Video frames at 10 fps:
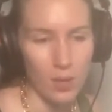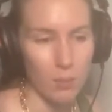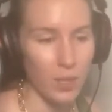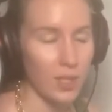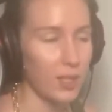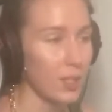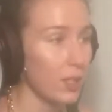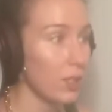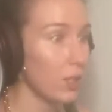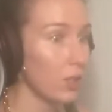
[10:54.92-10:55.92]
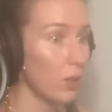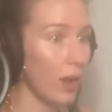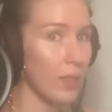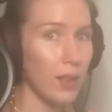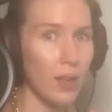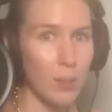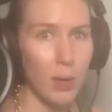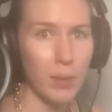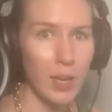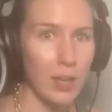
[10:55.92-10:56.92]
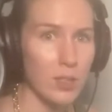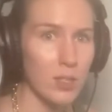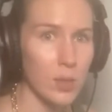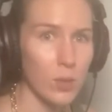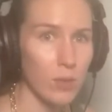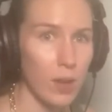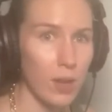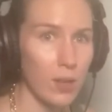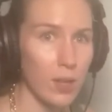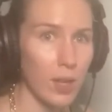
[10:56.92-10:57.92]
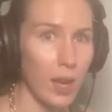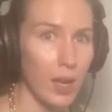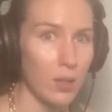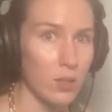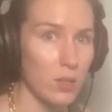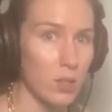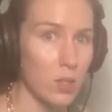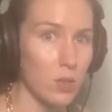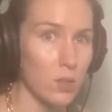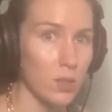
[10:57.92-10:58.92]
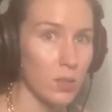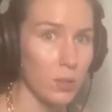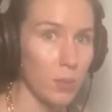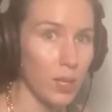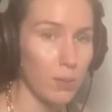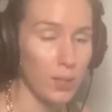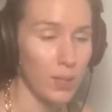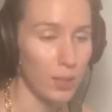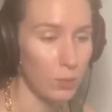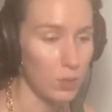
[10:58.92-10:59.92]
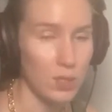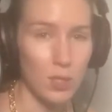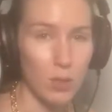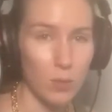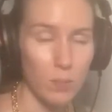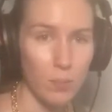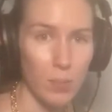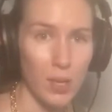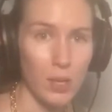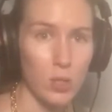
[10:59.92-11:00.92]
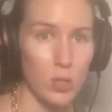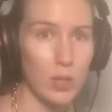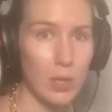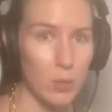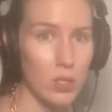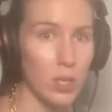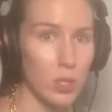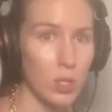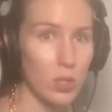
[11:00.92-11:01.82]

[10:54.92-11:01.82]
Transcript: But, you know, I think it probably has to do with the fact that I had her since she was a little baby. I was, you know, making sure that I was touching